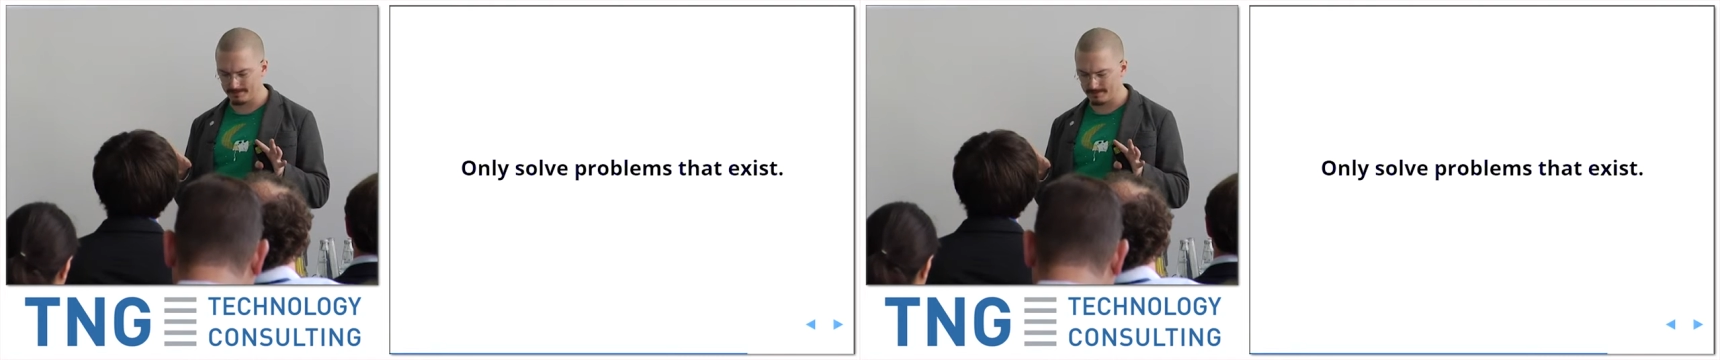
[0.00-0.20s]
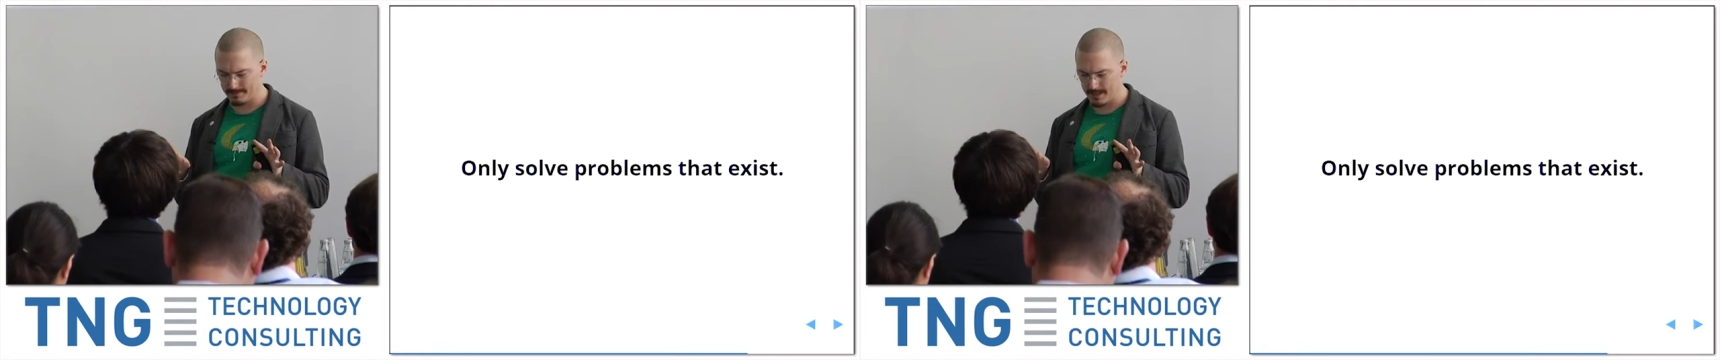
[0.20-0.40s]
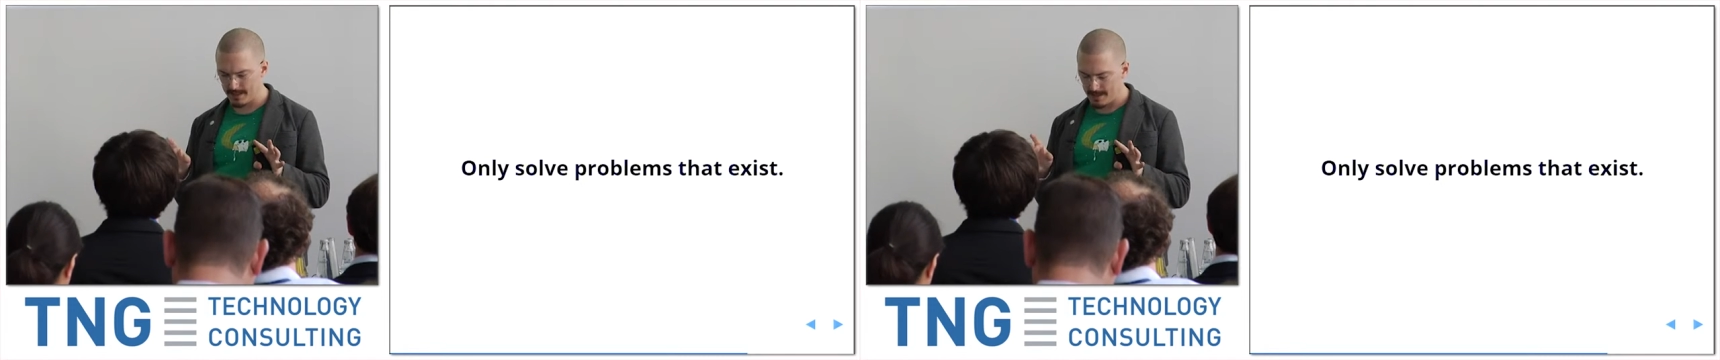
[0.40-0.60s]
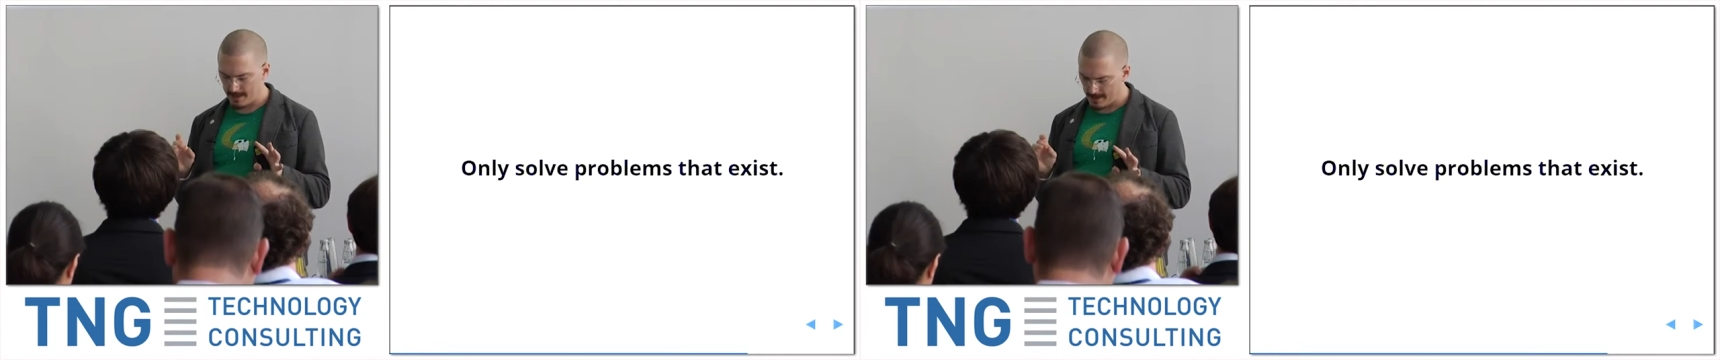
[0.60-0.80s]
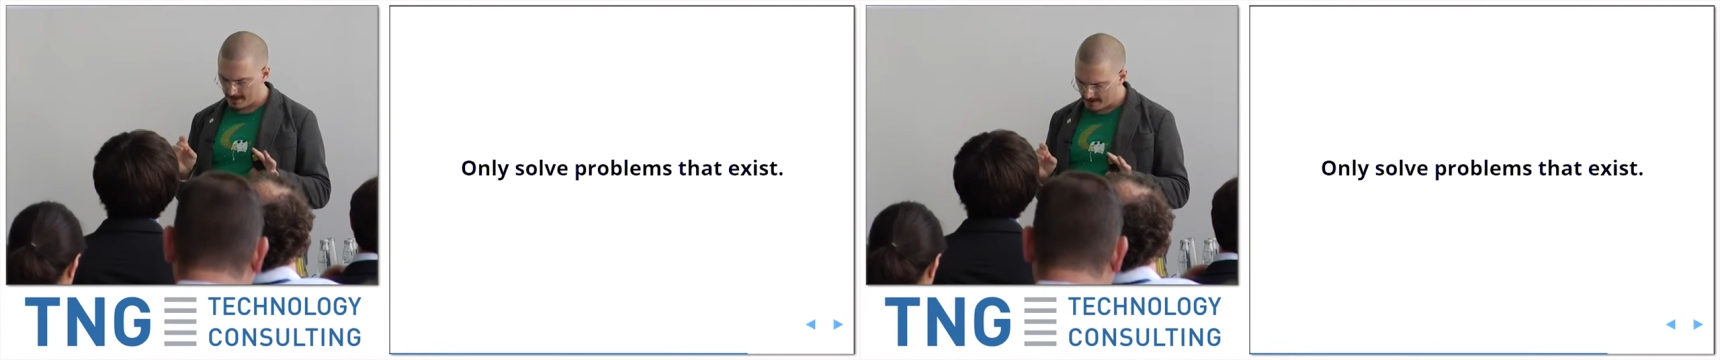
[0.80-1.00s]

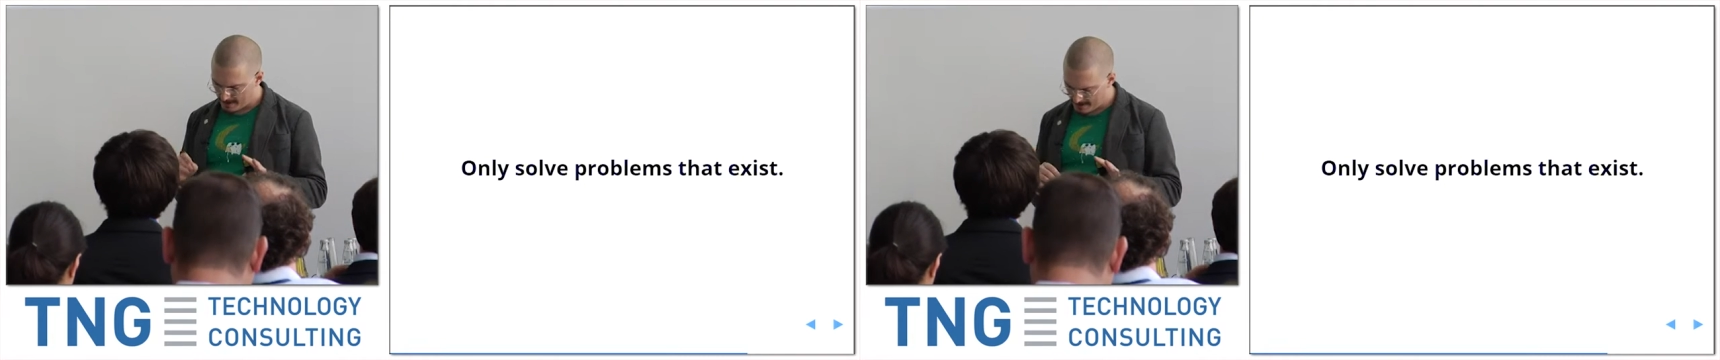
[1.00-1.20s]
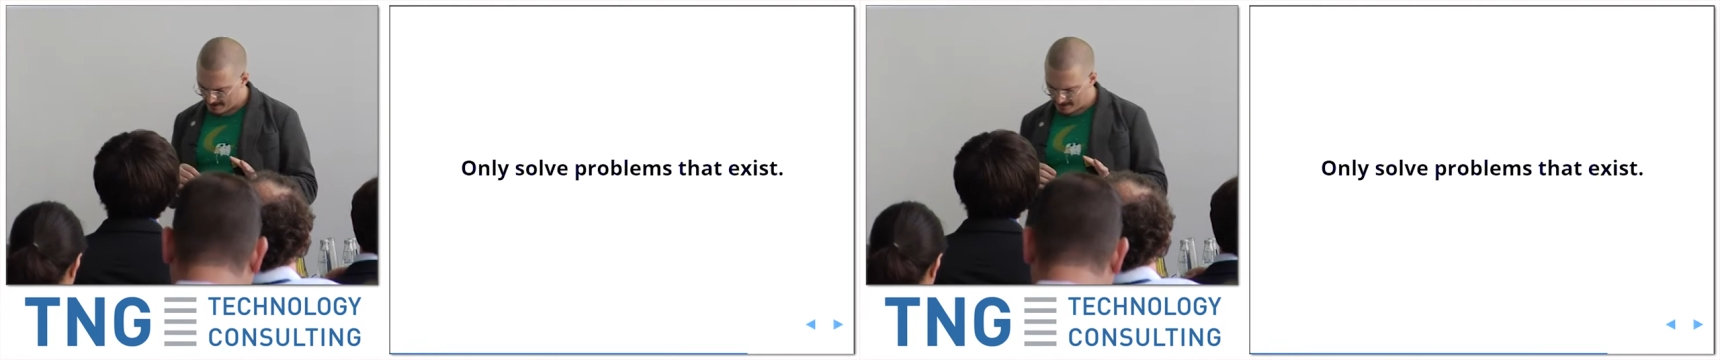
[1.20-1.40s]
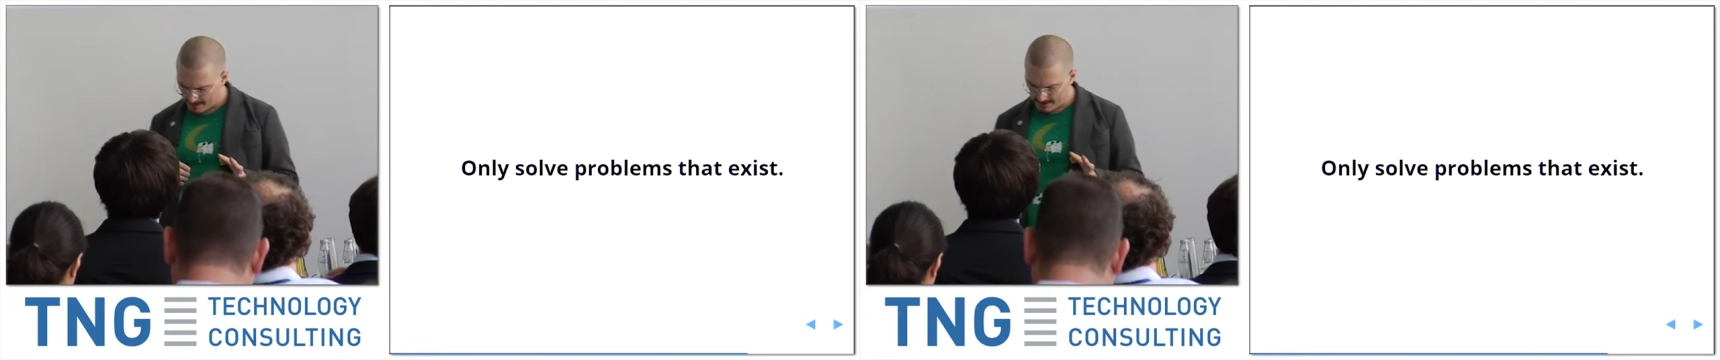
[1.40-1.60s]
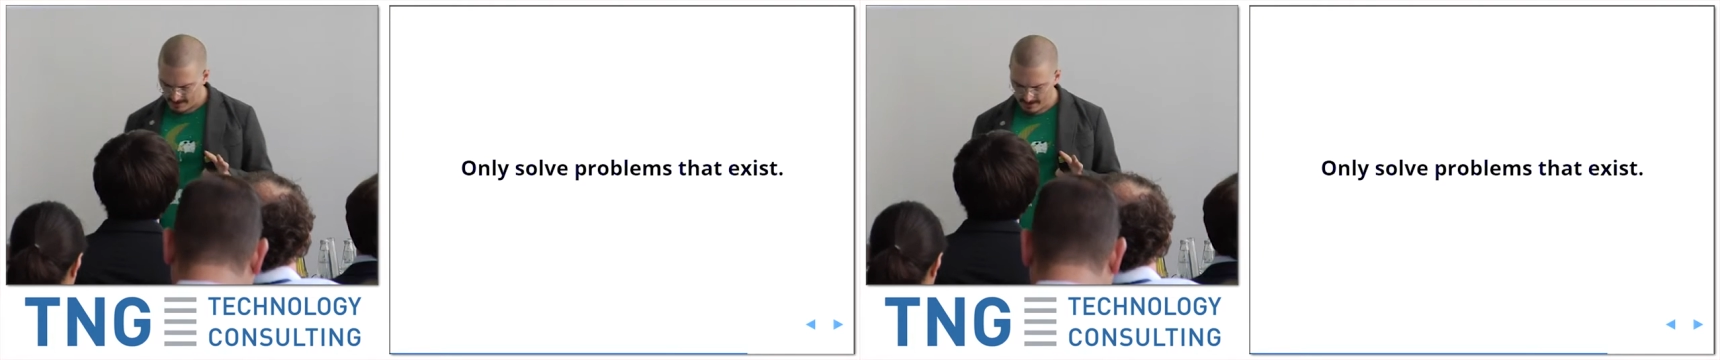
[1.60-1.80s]
No one is speaking in this clip.